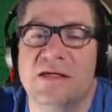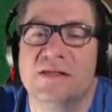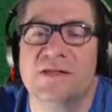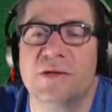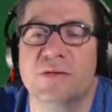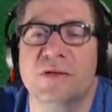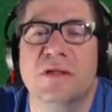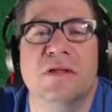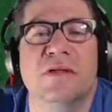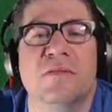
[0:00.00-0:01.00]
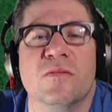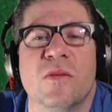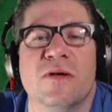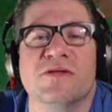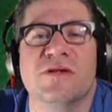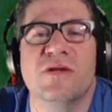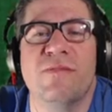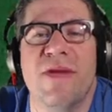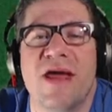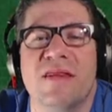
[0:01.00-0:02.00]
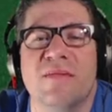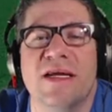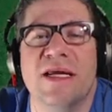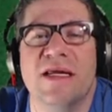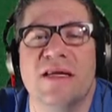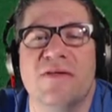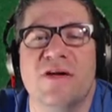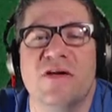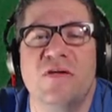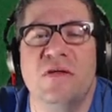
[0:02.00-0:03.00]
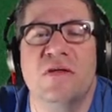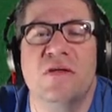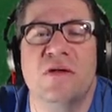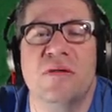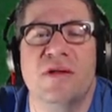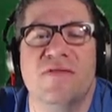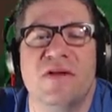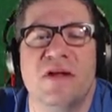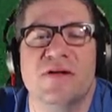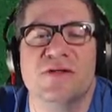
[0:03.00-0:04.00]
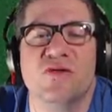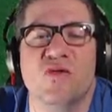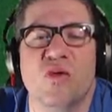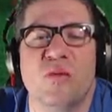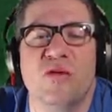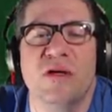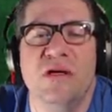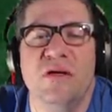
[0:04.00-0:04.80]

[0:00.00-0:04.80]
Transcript: So I was doing the math in my head. If I do 30 minute videos normally,